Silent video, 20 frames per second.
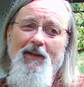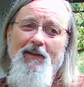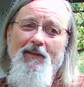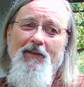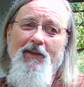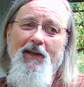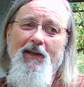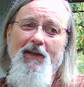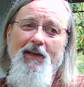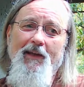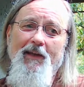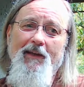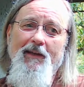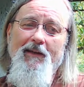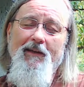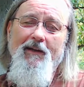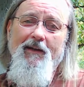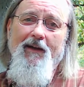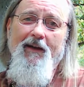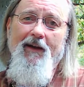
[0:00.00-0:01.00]
the
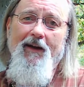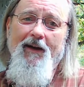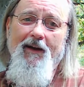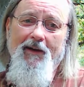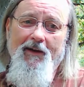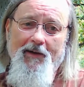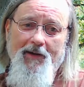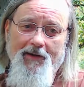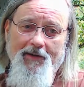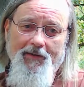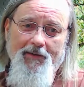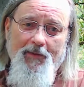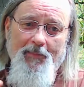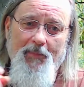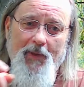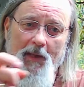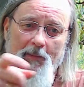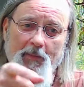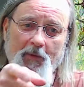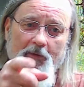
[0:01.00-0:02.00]

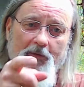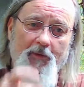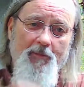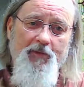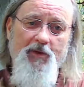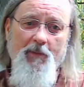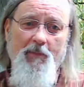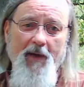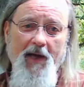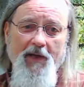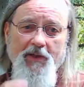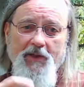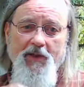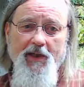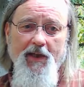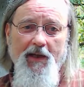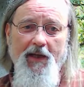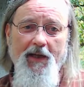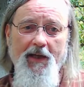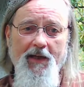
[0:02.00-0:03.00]
people from Jabesh
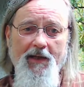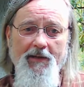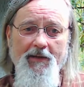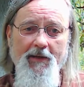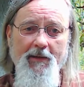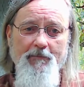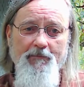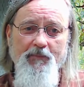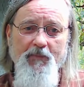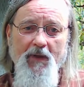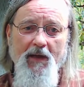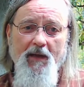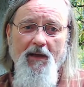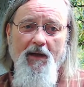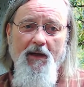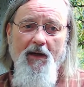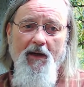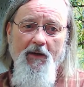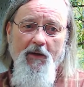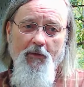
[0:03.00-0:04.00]
Gilead,
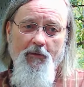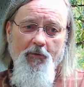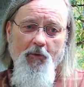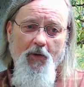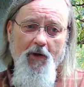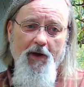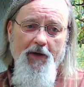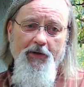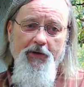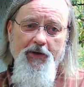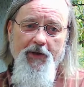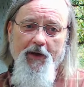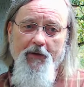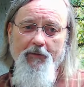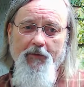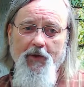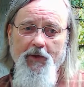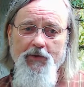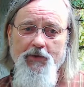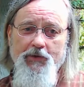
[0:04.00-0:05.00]
the 400 young
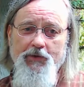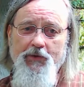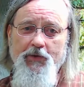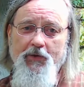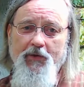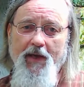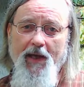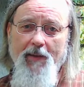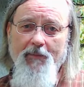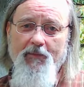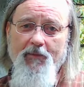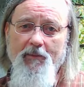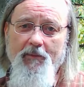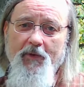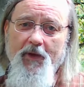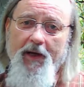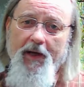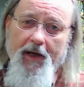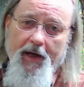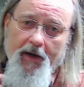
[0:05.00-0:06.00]
virgins who came from
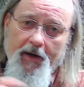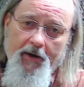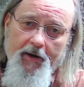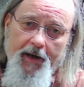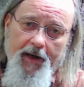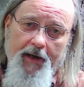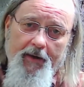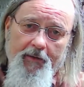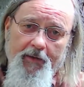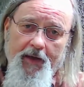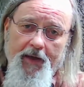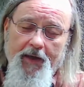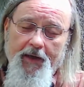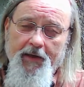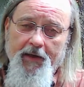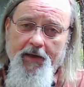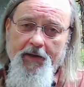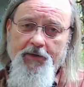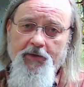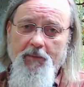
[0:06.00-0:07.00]
there and
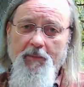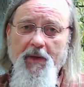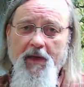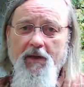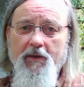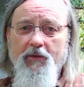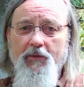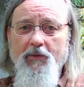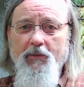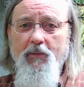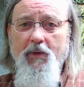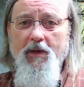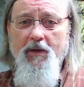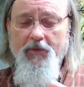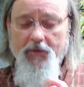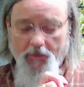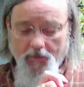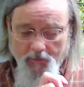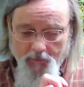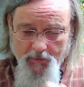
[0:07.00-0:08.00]
intermingled
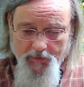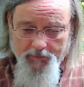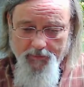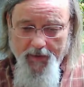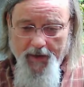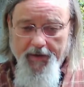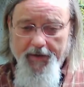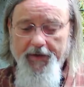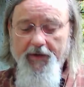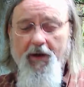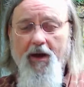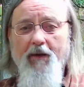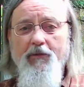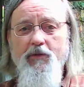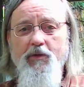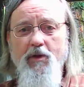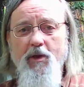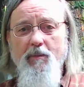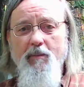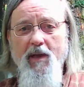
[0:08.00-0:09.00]
with or was married off
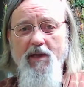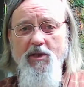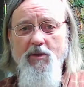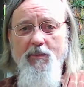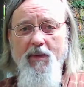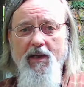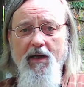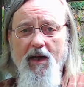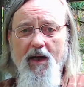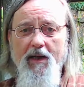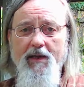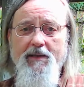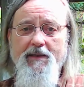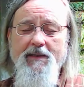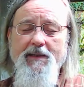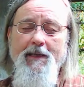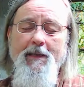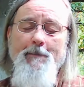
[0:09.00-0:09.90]
to the Benjaminites,